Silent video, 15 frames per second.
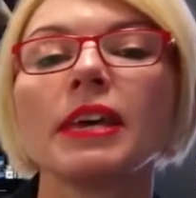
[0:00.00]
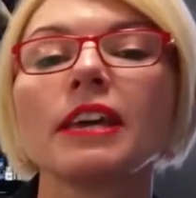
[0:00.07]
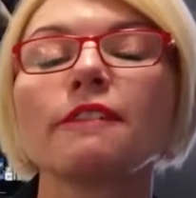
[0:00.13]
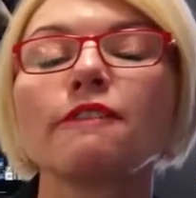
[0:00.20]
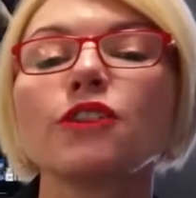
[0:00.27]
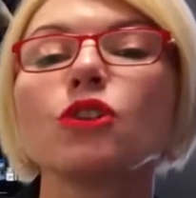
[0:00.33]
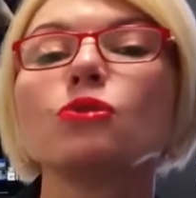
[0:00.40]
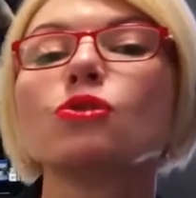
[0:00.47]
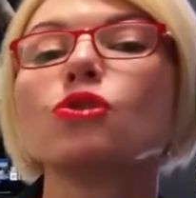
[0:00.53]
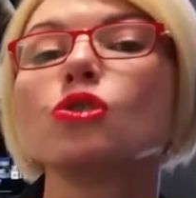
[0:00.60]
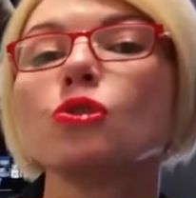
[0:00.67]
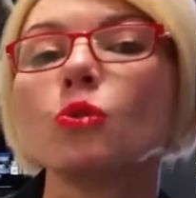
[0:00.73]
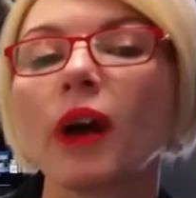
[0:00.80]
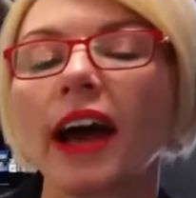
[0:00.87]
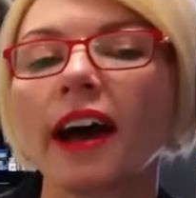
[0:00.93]
If you
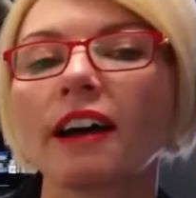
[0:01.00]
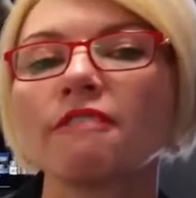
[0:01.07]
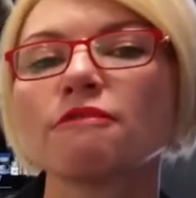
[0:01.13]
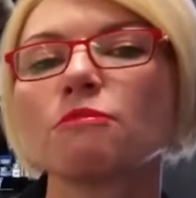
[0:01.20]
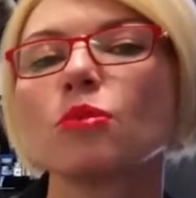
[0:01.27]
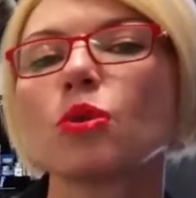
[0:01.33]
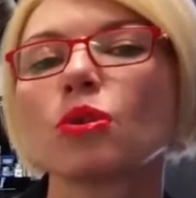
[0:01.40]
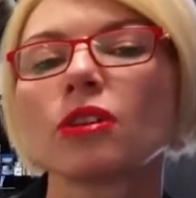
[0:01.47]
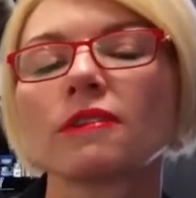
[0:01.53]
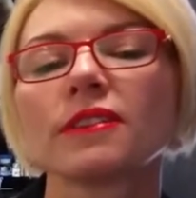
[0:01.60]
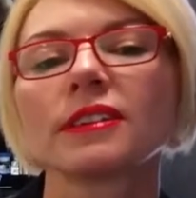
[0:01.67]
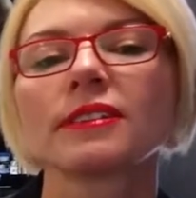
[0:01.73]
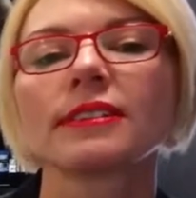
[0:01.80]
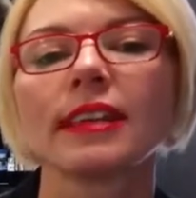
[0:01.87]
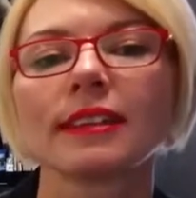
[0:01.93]
do have more of
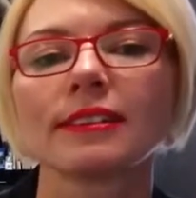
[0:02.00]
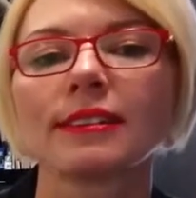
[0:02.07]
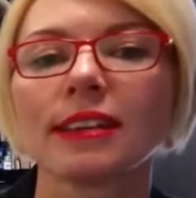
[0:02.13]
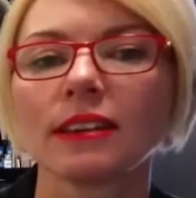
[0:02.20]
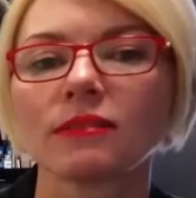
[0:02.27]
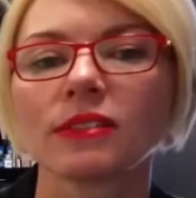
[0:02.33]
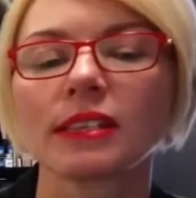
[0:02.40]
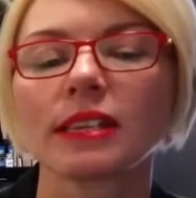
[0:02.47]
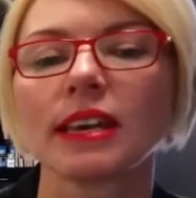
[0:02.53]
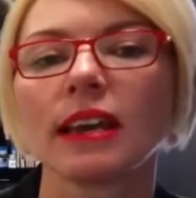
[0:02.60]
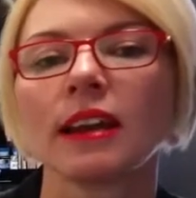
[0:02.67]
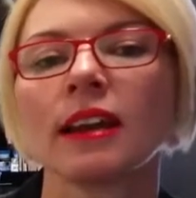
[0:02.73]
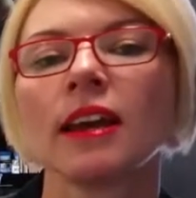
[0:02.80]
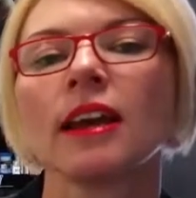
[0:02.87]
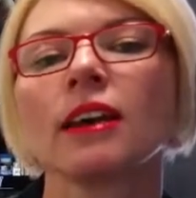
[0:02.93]
a sensitive
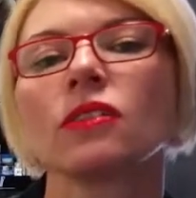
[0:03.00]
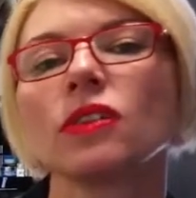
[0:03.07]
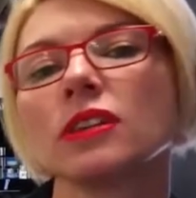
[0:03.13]
skin,